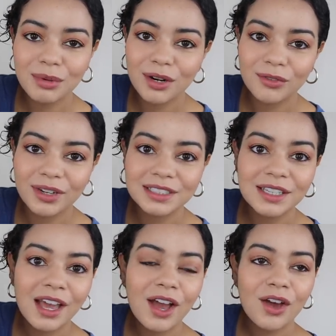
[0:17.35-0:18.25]
perfect
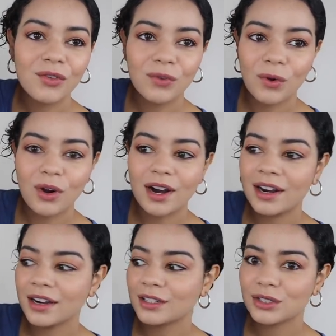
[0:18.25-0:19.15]

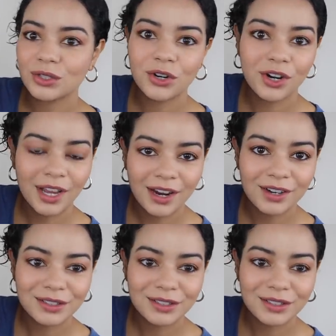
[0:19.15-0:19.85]
for shorter hair.